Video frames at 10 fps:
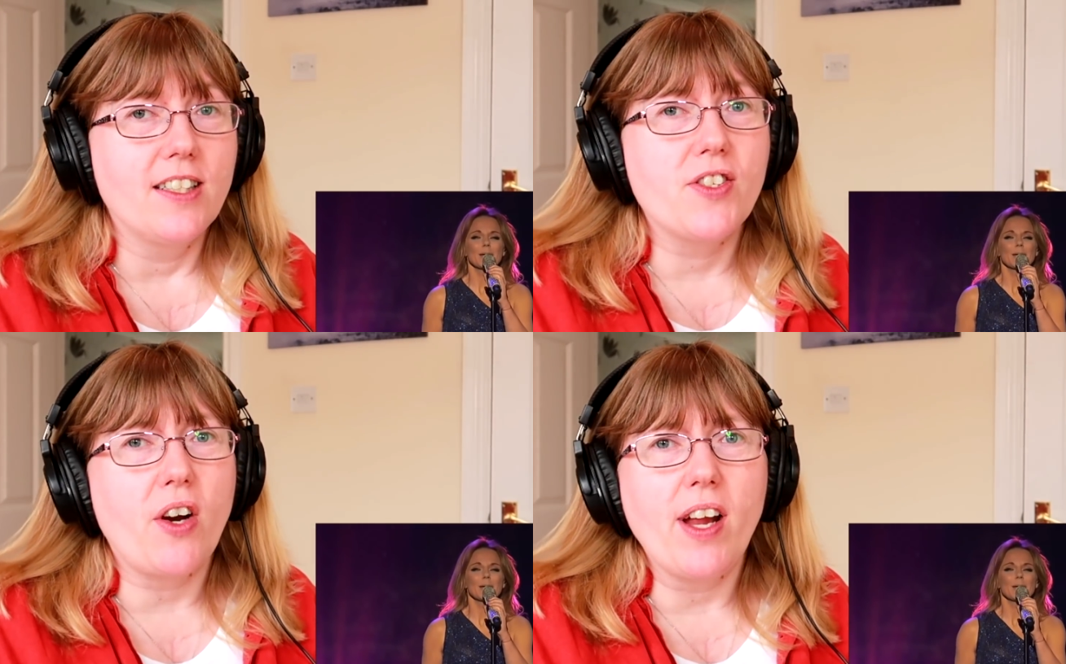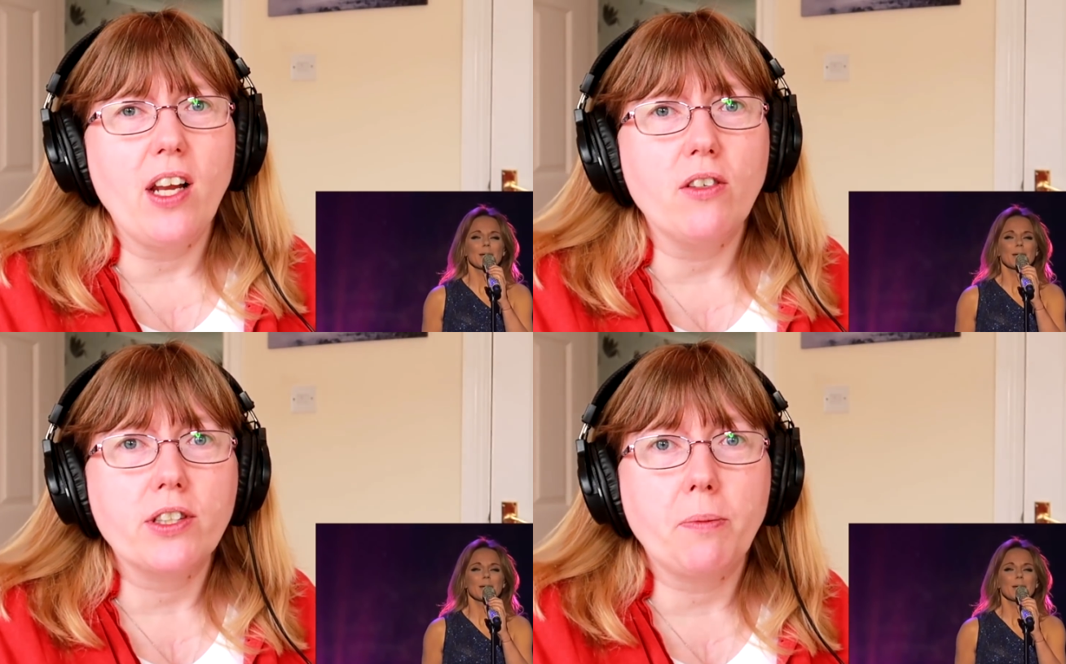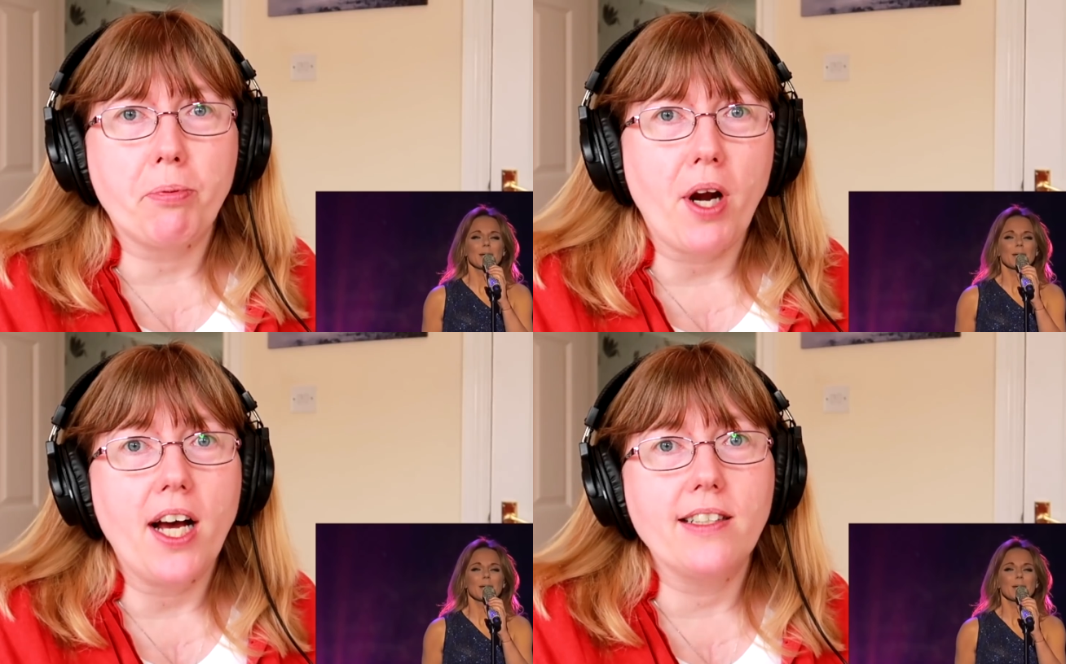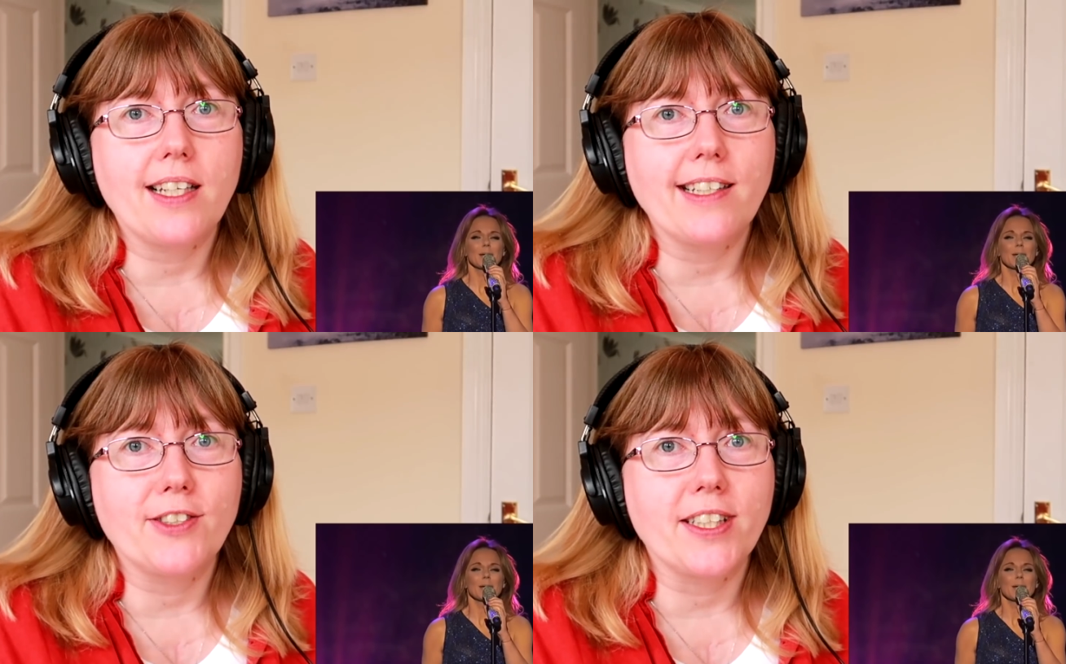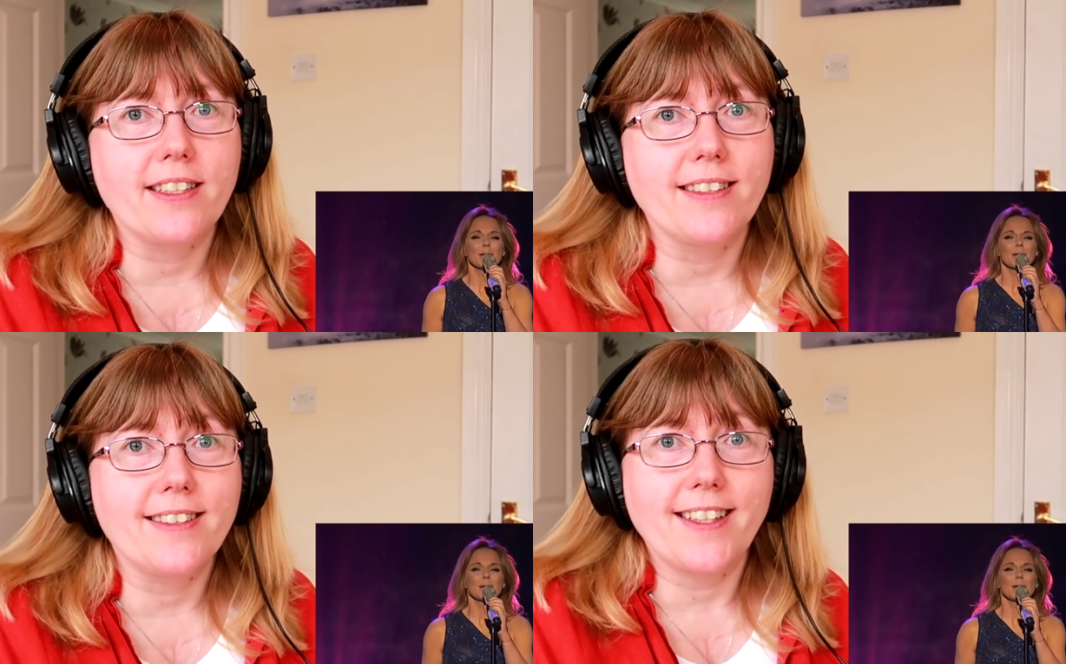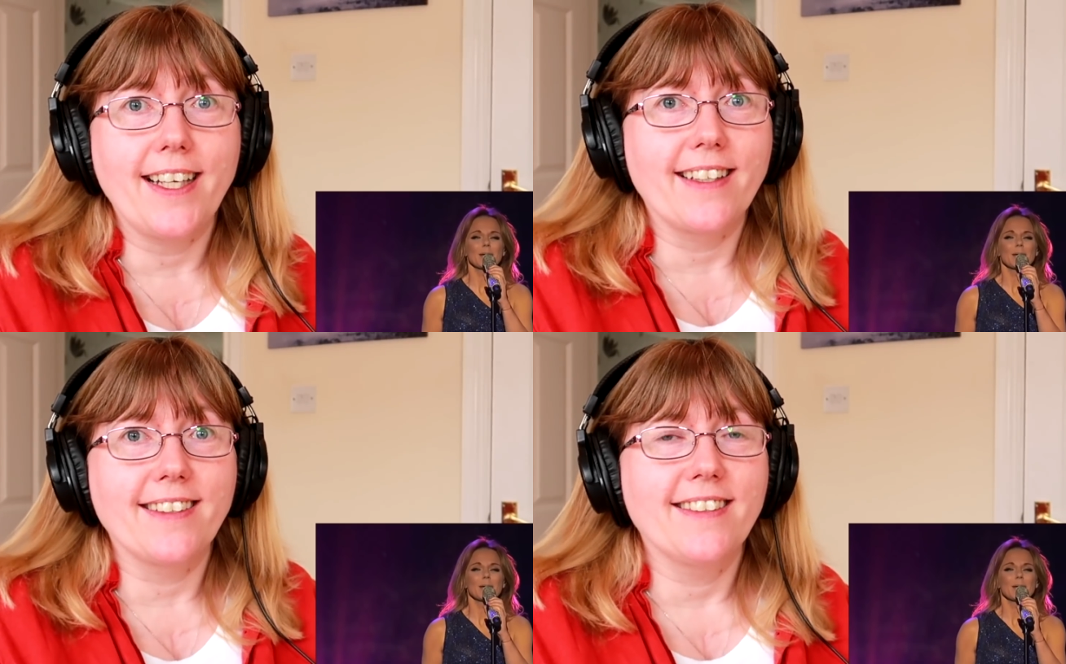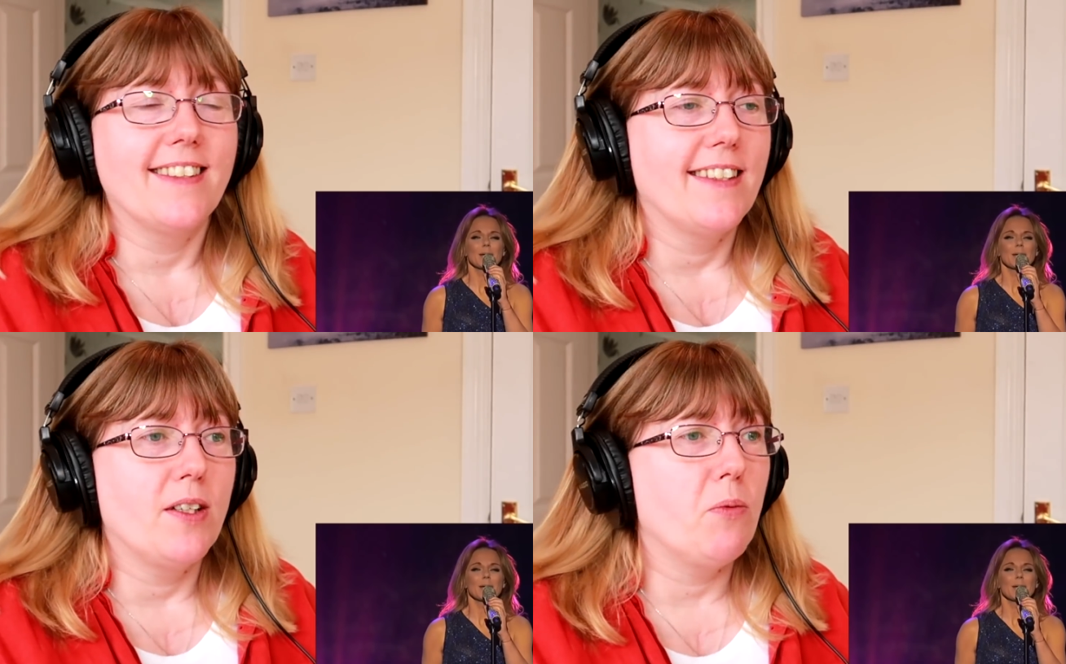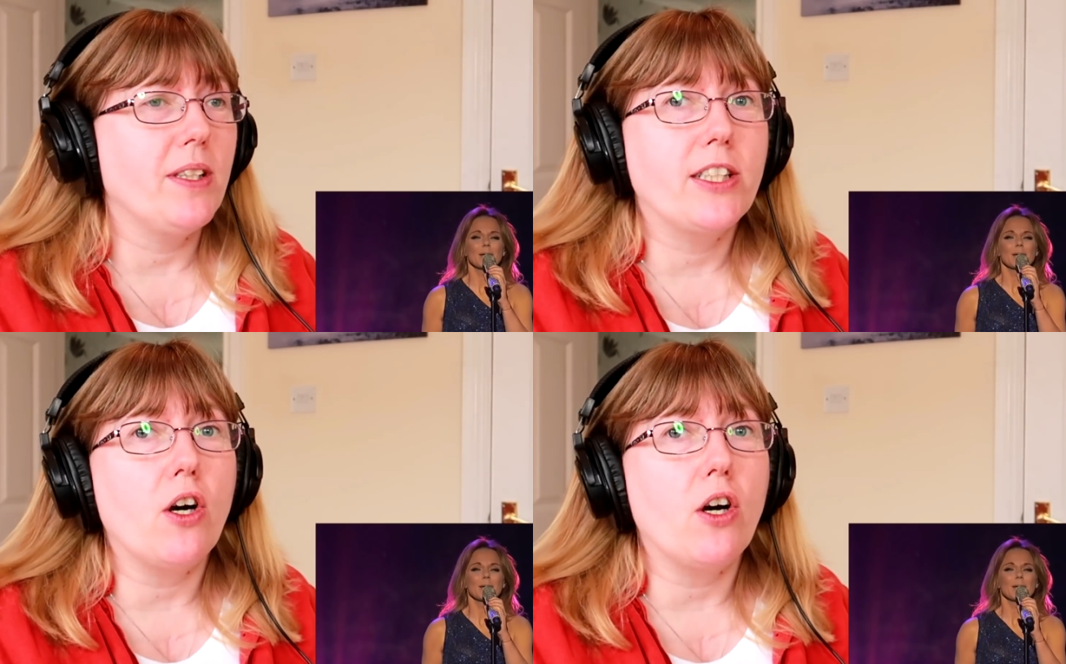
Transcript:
Speaker 1: Sorry, I look surprised like she can sing. Well, of